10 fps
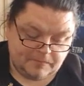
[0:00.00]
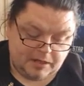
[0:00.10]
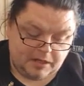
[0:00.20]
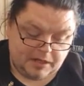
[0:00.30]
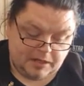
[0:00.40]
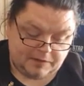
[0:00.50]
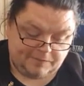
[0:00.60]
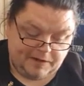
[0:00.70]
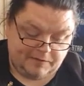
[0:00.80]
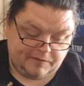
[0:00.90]
The
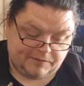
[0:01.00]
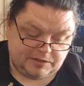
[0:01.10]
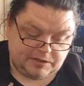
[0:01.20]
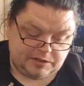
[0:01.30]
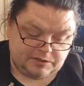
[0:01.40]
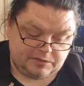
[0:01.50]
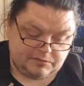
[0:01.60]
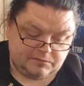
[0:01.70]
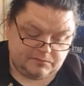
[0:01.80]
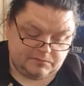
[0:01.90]
fate of the refugees
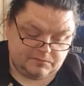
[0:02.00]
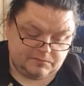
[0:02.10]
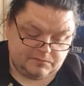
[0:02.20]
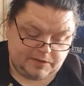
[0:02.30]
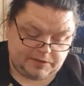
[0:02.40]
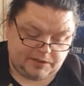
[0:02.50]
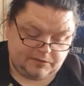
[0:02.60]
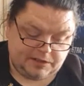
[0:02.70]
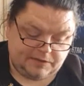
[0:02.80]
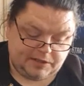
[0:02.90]

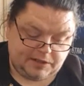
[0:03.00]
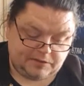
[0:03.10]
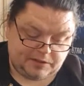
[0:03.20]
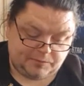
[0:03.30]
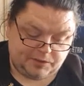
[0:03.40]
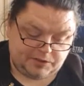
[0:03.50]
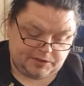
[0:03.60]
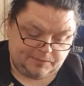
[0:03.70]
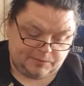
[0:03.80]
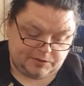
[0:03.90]
rescued in the transport
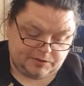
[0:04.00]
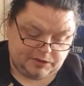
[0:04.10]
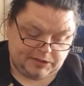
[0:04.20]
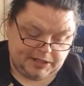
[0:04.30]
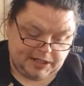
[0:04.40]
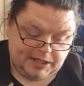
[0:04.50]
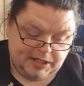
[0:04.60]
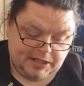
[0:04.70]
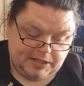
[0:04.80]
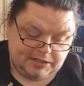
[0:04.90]
ship was unclear.
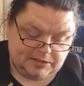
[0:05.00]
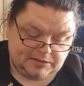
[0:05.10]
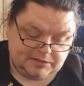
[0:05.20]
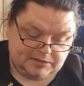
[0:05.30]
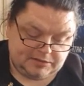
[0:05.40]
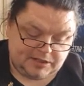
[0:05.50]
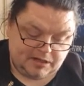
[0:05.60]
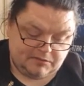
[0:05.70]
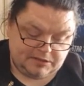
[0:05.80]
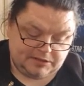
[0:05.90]
Their
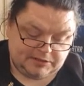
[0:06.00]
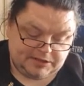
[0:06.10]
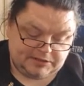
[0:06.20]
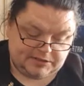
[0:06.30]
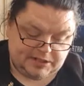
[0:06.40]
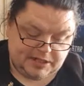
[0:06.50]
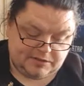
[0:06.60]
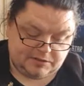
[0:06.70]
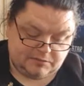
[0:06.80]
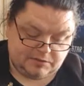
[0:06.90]
original
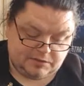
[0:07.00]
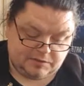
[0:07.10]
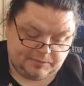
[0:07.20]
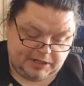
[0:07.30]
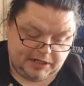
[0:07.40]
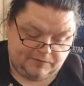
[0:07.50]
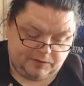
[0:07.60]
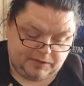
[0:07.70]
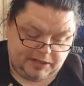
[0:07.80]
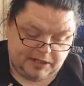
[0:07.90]
destination was a planet a few
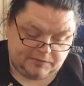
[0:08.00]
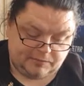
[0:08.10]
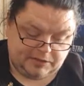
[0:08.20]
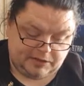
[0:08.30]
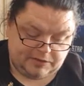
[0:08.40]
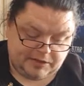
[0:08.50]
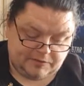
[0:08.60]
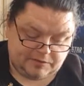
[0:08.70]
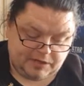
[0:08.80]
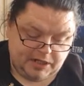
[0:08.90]
light years from Klingon
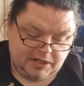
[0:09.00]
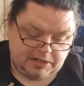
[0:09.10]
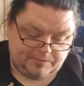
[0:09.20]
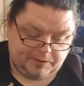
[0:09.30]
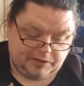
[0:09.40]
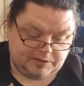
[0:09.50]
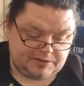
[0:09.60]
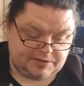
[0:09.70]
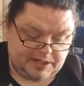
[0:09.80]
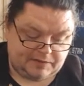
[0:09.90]
territory. T'Pol
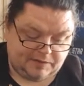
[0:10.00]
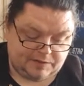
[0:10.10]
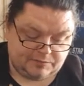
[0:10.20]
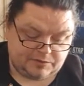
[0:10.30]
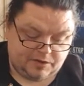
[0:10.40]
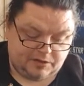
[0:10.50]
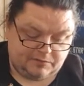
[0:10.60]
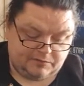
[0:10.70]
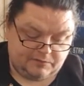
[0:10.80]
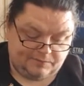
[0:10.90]
concerned that this was not
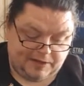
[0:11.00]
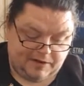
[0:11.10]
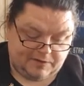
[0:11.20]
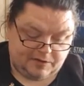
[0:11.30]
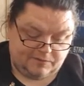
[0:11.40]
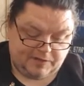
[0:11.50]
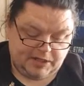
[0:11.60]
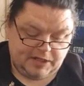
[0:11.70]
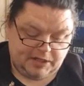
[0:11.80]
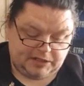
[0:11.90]
far enough.
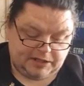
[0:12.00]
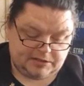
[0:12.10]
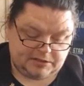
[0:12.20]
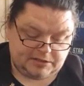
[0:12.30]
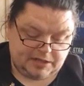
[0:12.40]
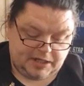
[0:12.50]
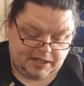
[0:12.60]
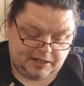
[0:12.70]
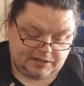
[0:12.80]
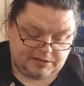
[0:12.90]
Klingons
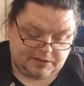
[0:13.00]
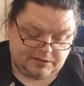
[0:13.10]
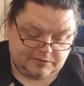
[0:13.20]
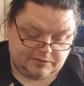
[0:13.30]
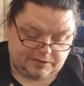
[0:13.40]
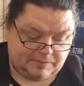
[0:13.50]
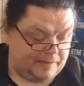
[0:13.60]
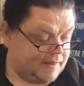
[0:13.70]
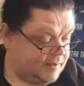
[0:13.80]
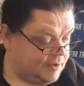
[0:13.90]
continue to
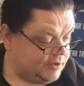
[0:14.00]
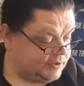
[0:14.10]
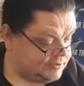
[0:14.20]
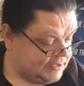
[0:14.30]
expand their borders.